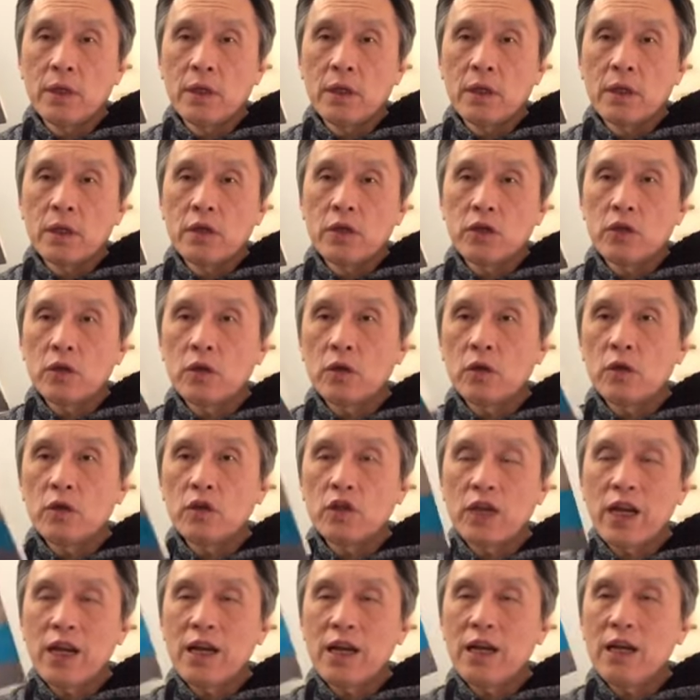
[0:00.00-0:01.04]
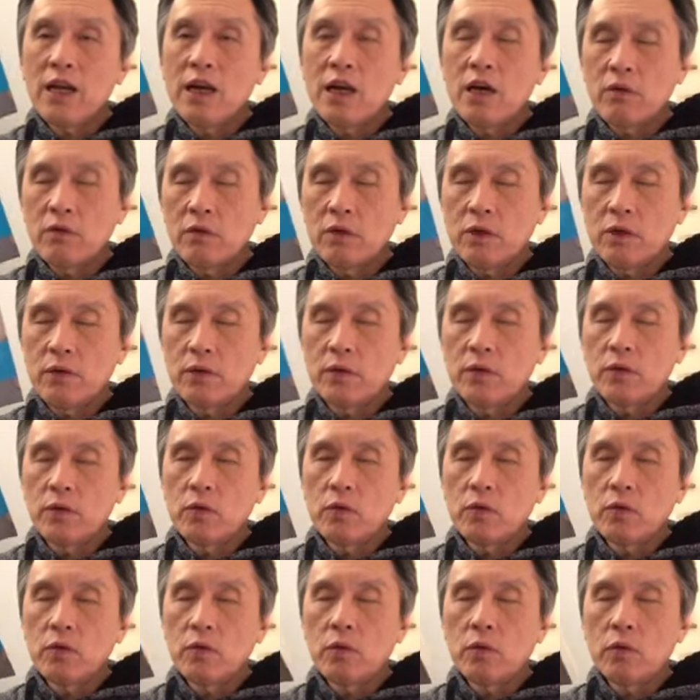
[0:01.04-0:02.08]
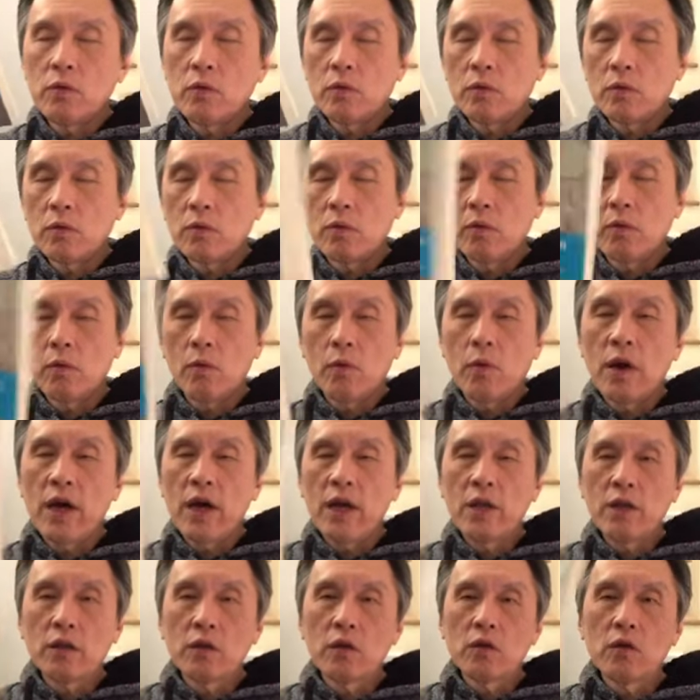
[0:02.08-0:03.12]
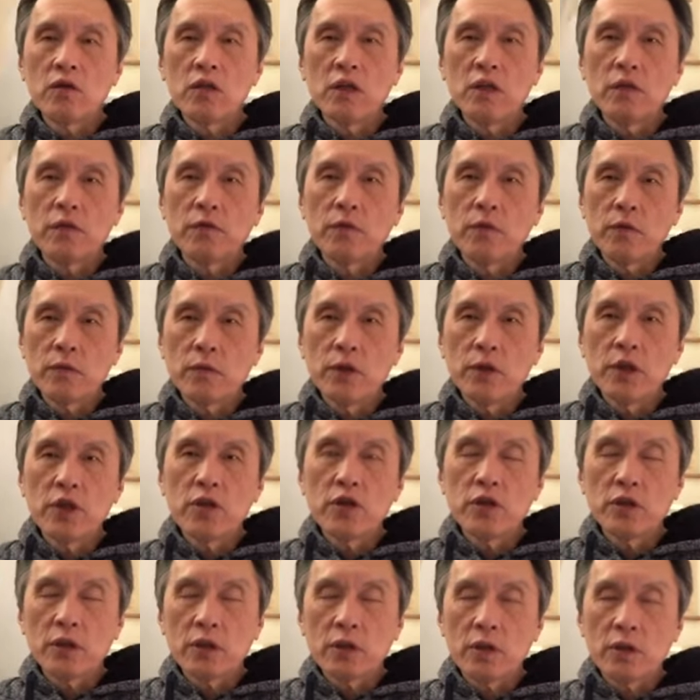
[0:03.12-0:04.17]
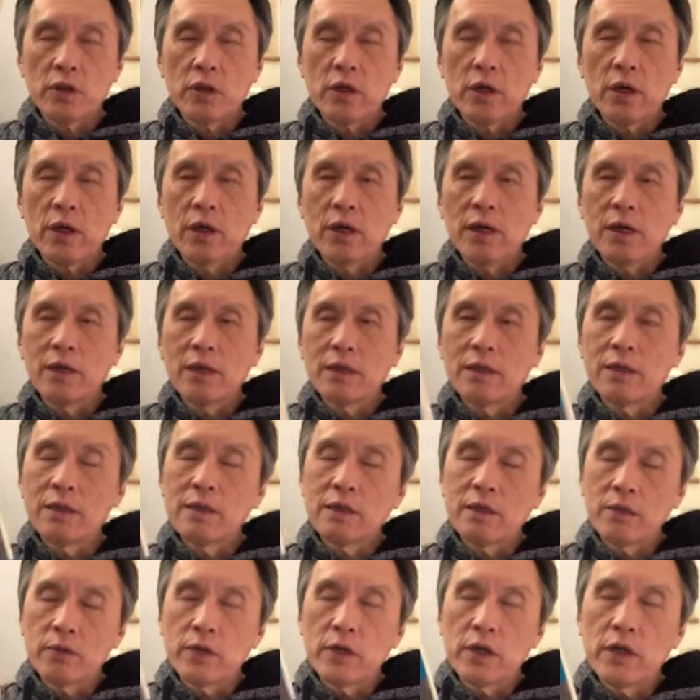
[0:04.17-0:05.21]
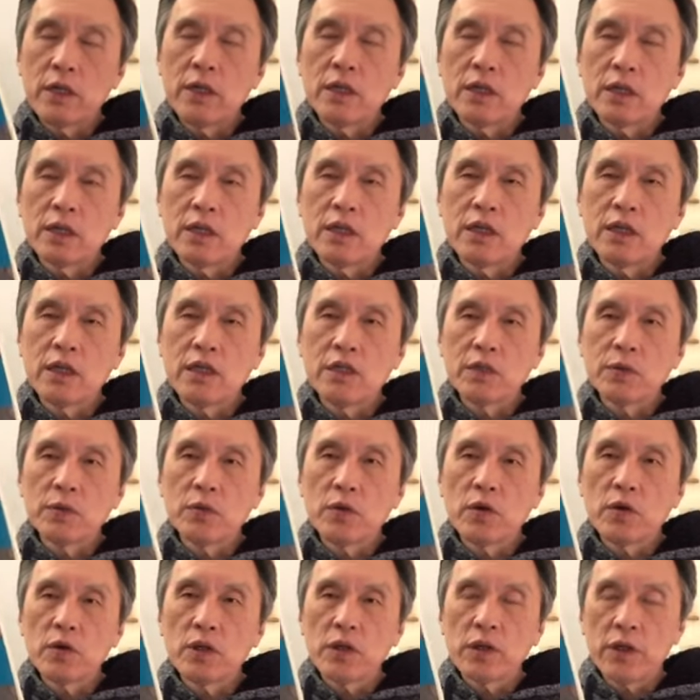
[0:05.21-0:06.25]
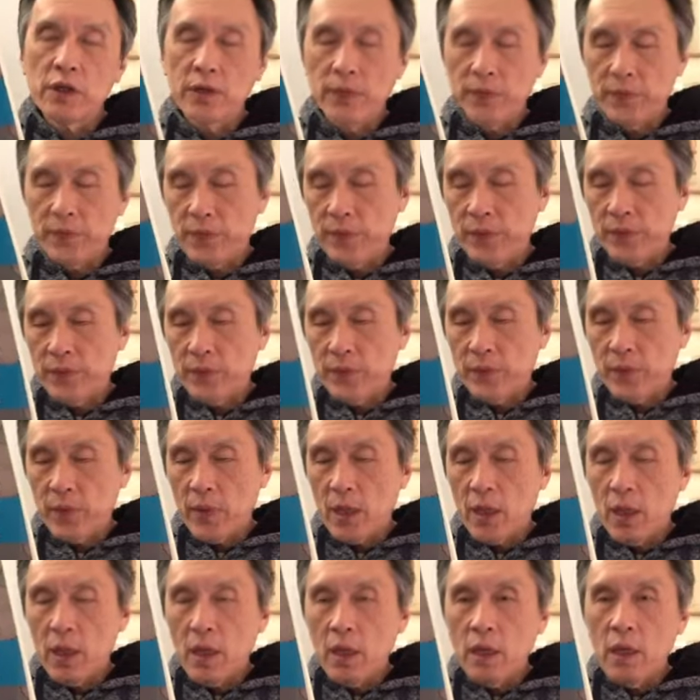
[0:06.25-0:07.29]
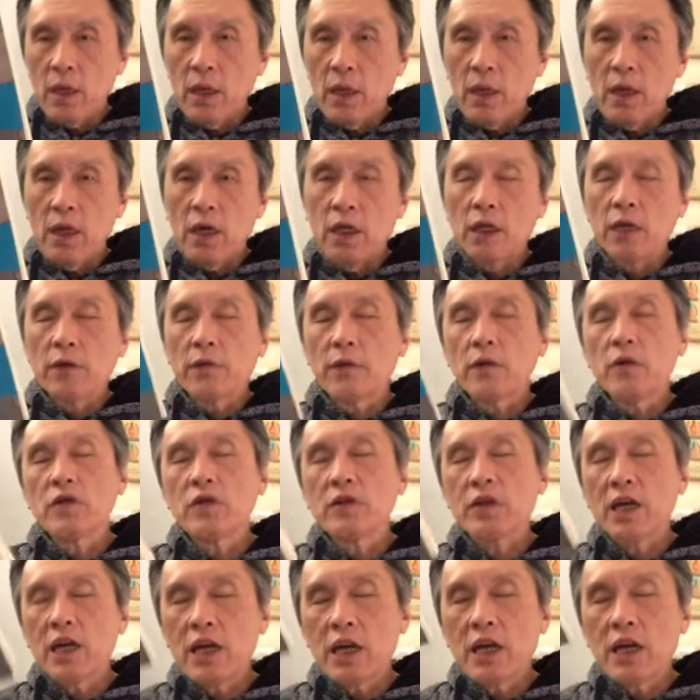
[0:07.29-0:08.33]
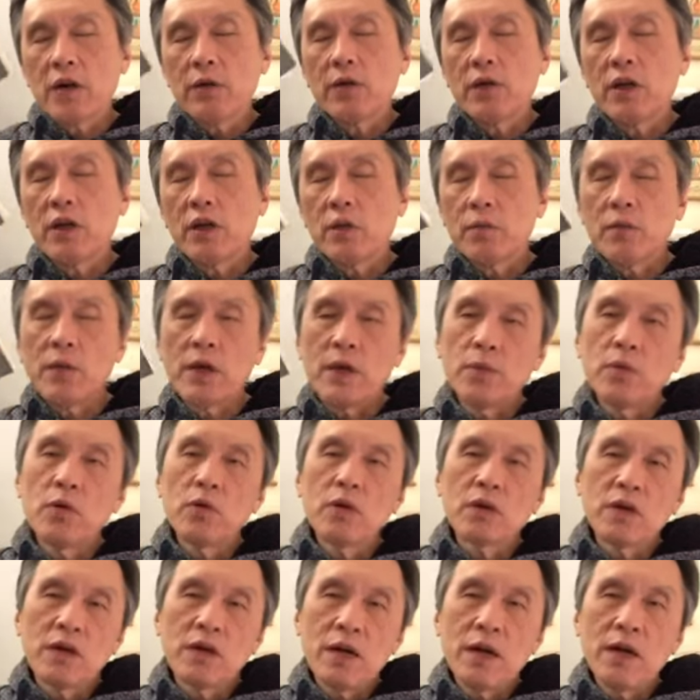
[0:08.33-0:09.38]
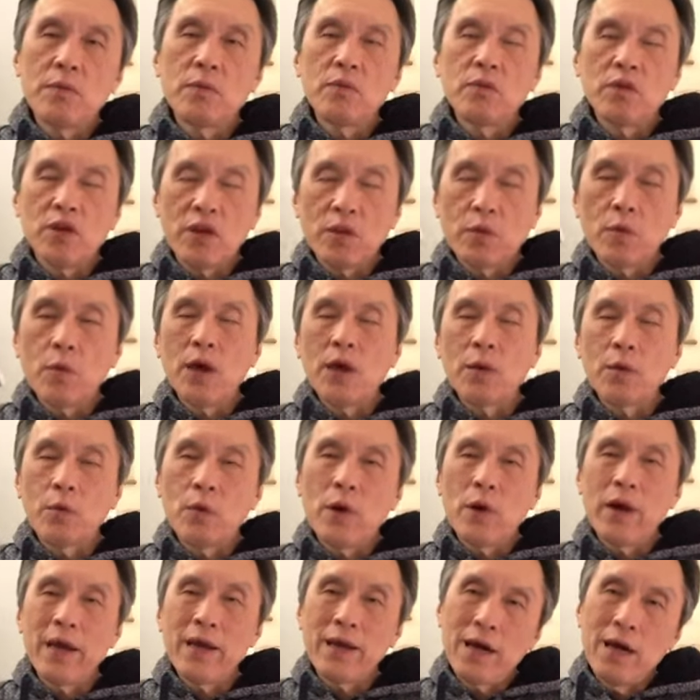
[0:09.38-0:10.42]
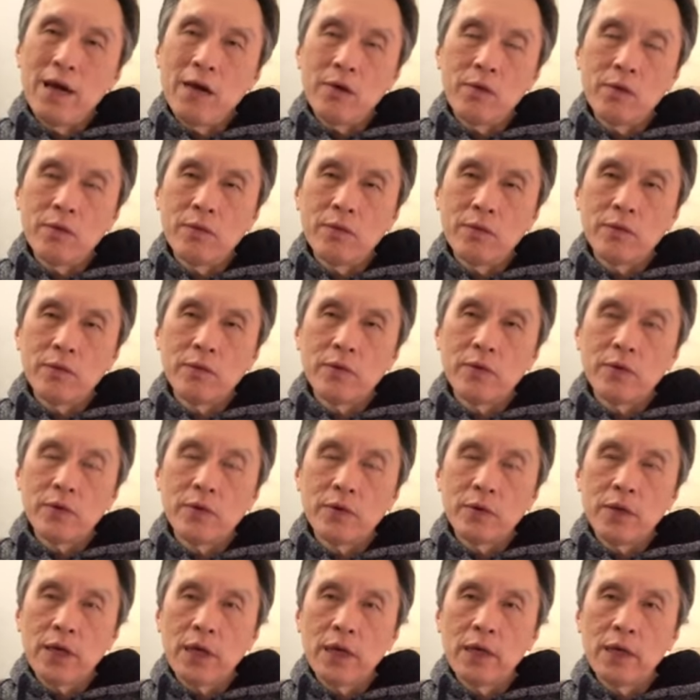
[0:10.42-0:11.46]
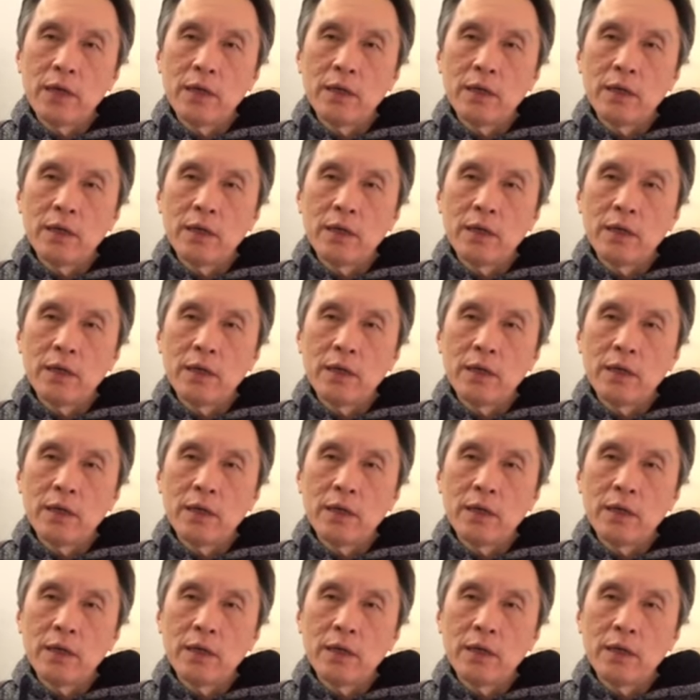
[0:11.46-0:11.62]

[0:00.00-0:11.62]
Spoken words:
So check it out if you want those informations, okay? And this is a very detailed book here. And of course, every of my book come with what, why, how, okay?